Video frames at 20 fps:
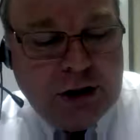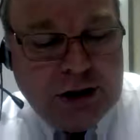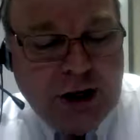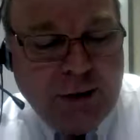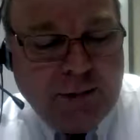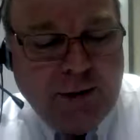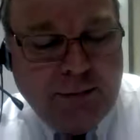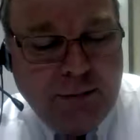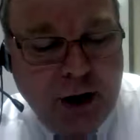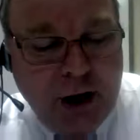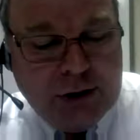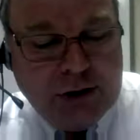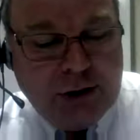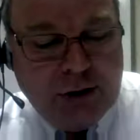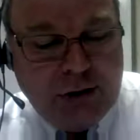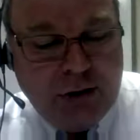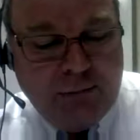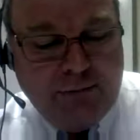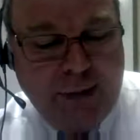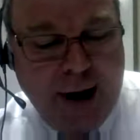shall be
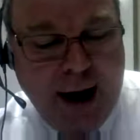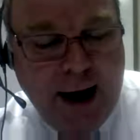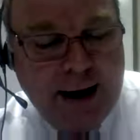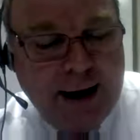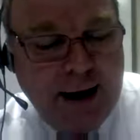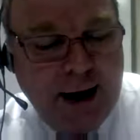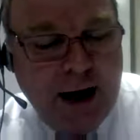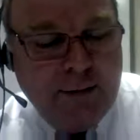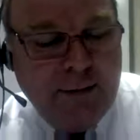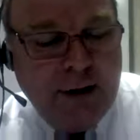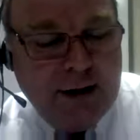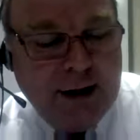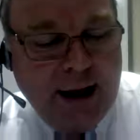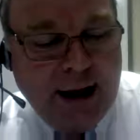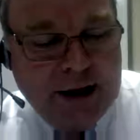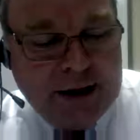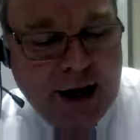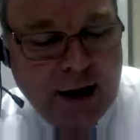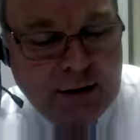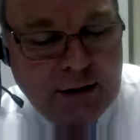mustered by him, and they
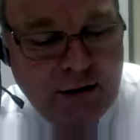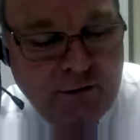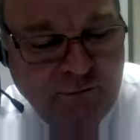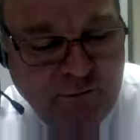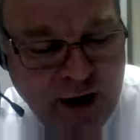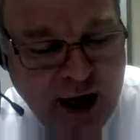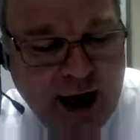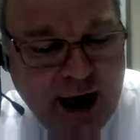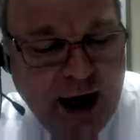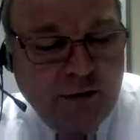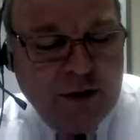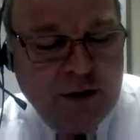shall defile